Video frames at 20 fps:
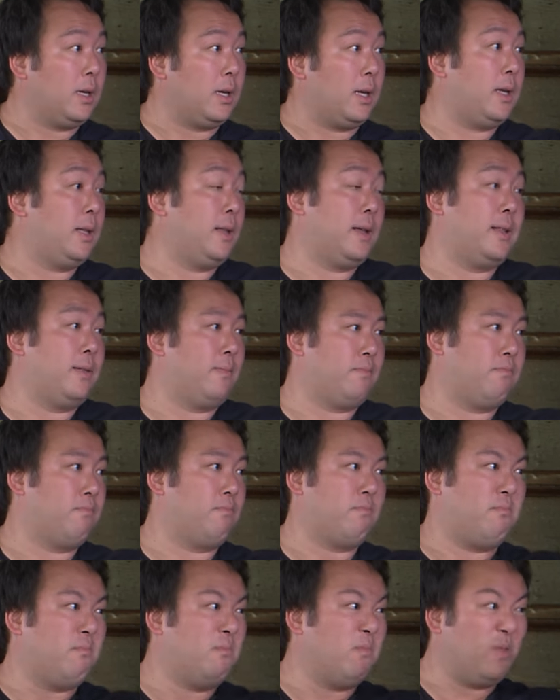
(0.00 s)
And
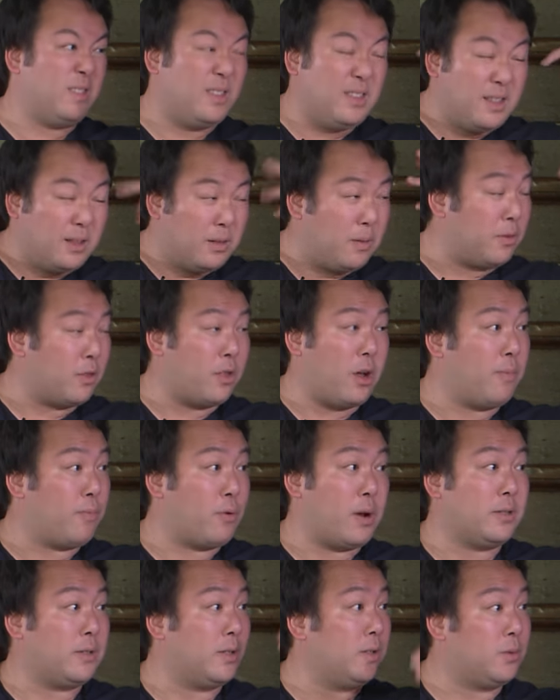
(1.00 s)
the thought
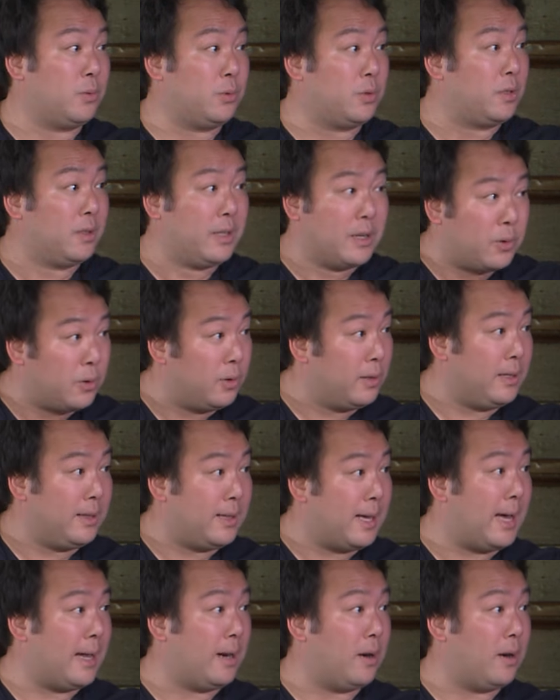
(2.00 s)
process was literally that.